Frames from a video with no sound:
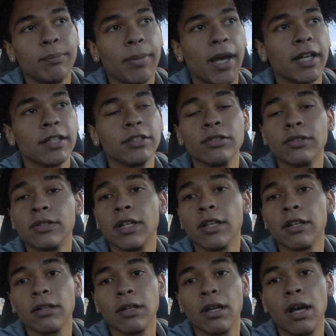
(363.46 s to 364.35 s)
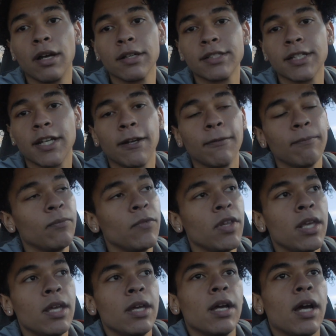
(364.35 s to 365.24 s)
back into another lockdown,
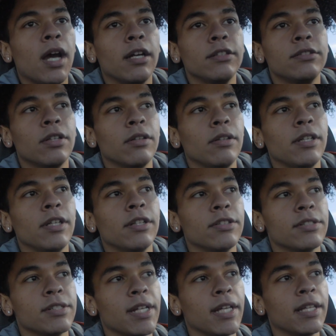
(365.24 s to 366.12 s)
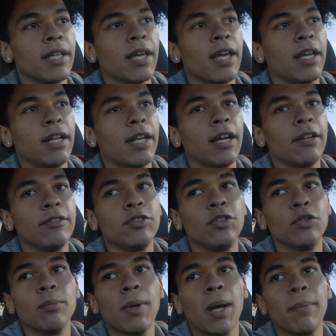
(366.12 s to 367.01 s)
I totally understand that, and I
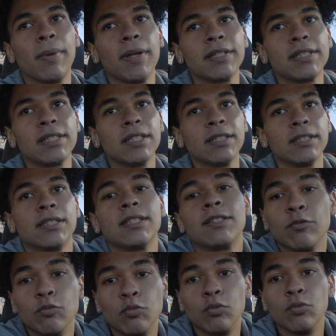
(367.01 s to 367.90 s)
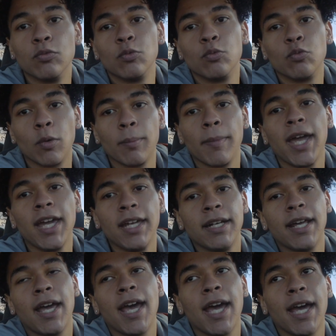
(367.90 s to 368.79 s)
do my best to
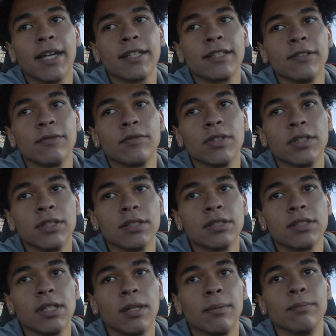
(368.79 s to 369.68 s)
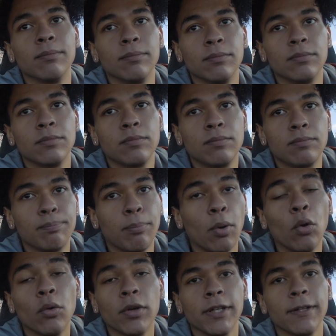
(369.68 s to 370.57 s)
remain active to some
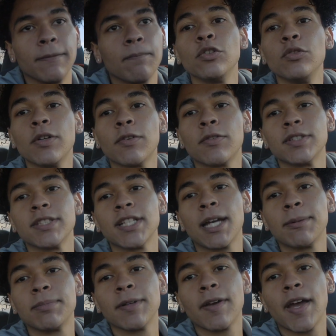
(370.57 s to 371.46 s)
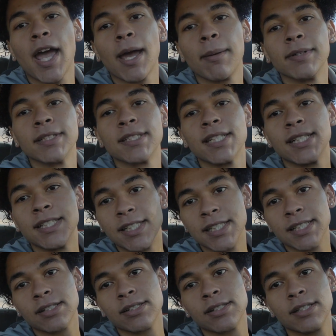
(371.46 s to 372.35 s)
point. Two different types of habits
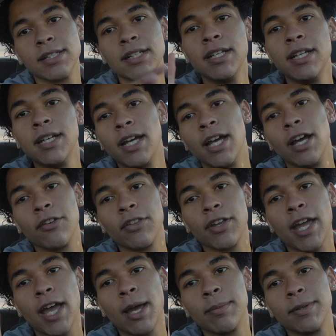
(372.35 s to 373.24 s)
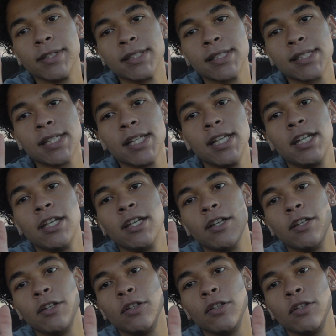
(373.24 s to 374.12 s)
addiction, healthy habits.
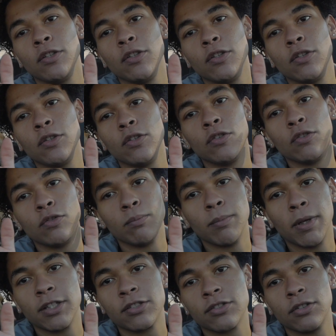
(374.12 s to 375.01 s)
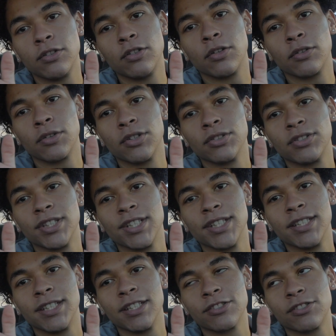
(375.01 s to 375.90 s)
Make sure you don't go to
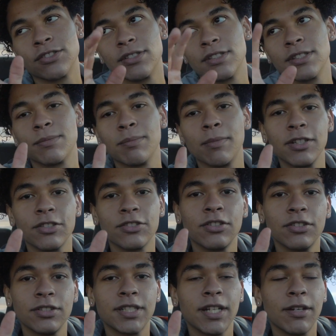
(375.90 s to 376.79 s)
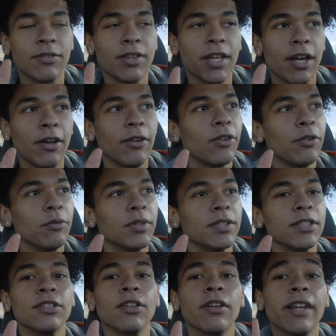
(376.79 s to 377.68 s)
the addictions. Make sure you stay with the healthy
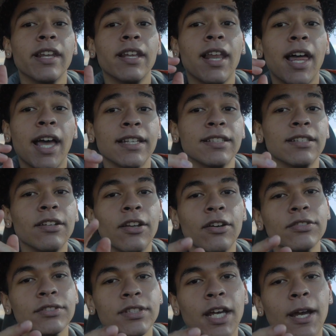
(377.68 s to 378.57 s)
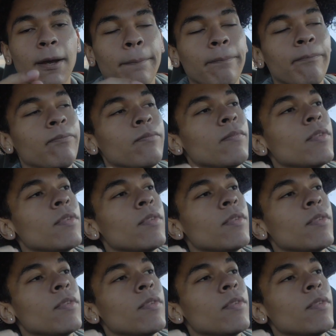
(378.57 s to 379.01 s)
ones so they last a long time.